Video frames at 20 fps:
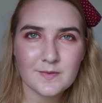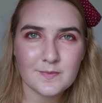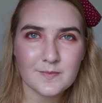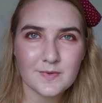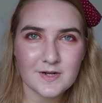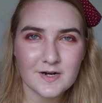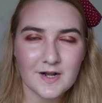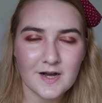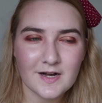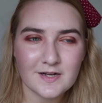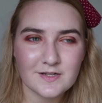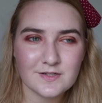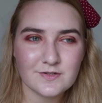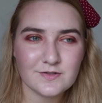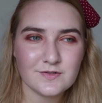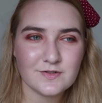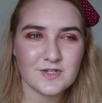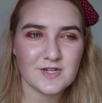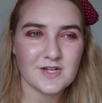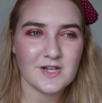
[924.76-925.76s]
But I
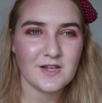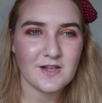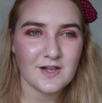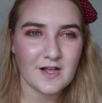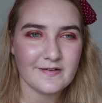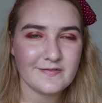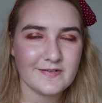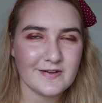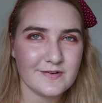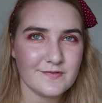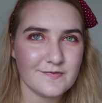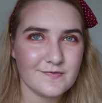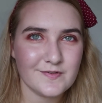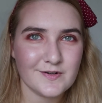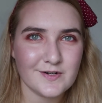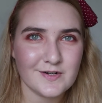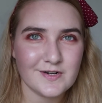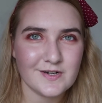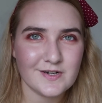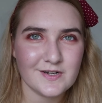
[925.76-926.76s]
do just love it
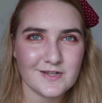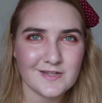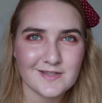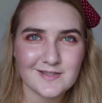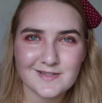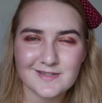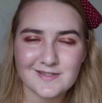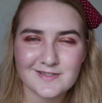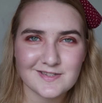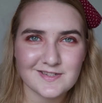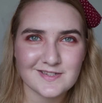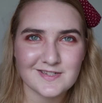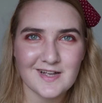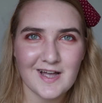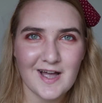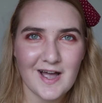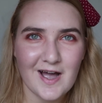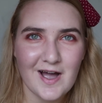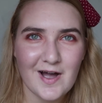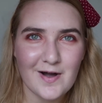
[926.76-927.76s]
for just
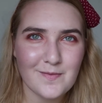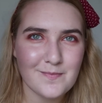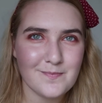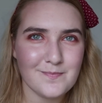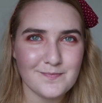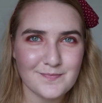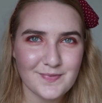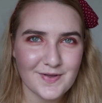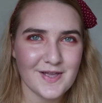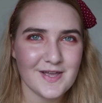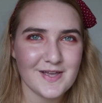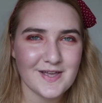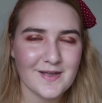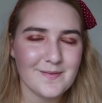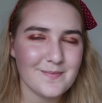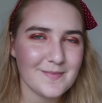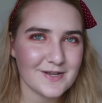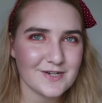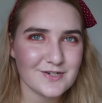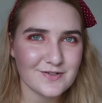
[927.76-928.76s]
how big
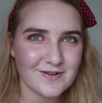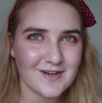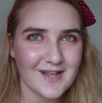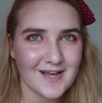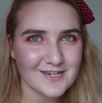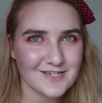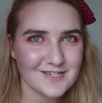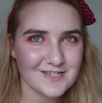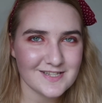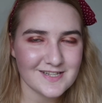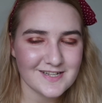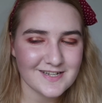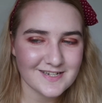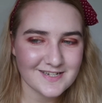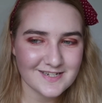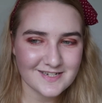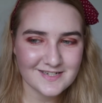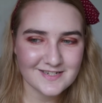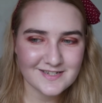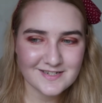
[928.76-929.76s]
it makes your lashes look.
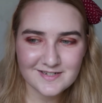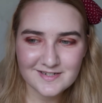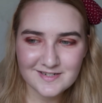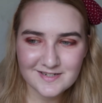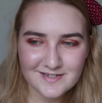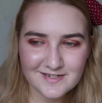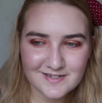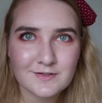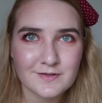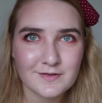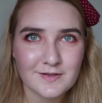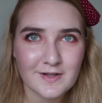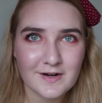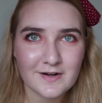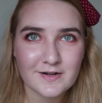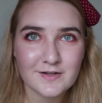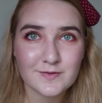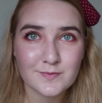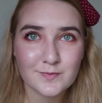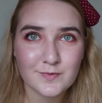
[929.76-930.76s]
So there
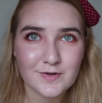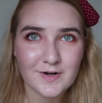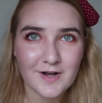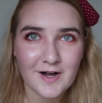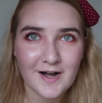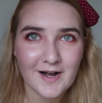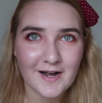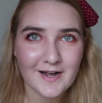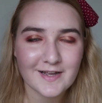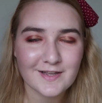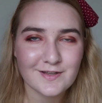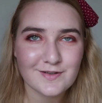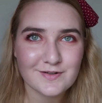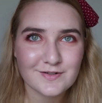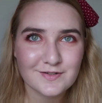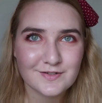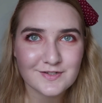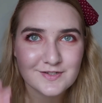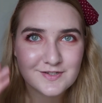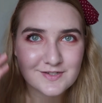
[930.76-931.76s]
is one eye, and you
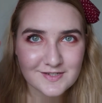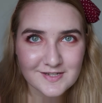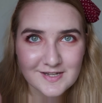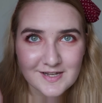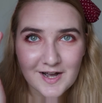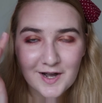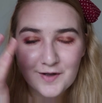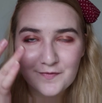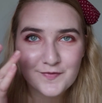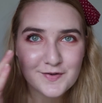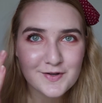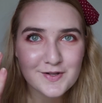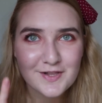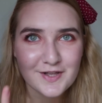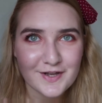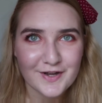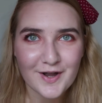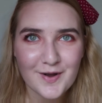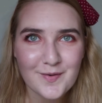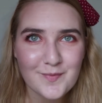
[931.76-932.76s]
can just see, I feel
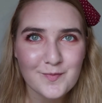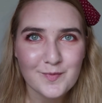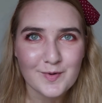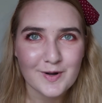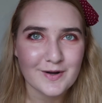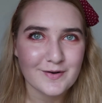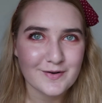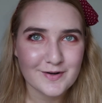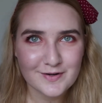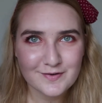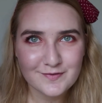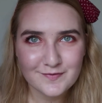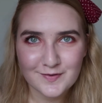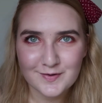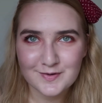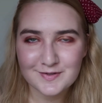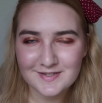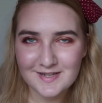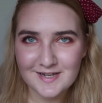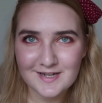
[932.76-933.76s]
like I'm wearing
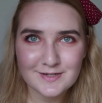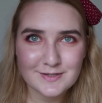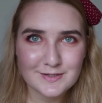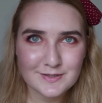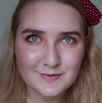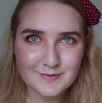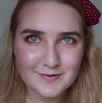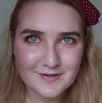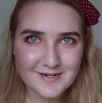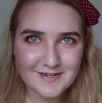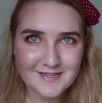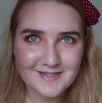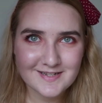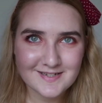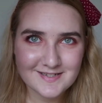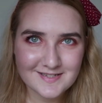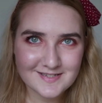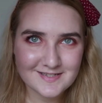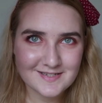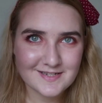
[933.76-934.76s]
false lashes wearing
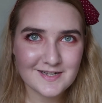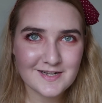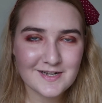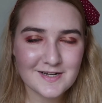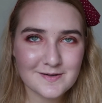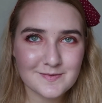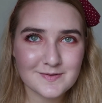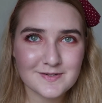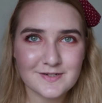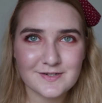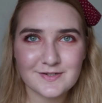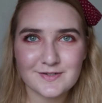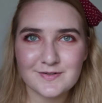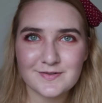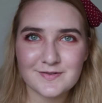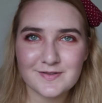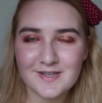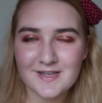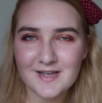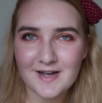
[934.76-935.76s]
this. I'm just going to
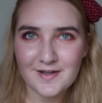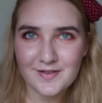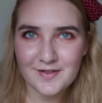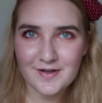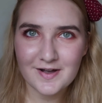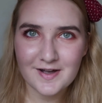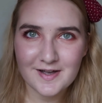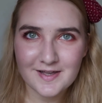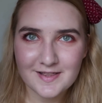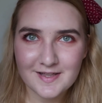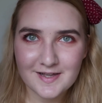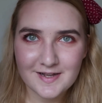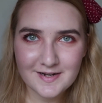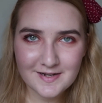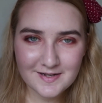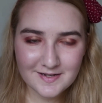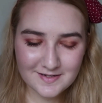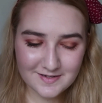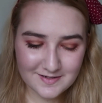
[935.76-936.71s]
do the other eye then.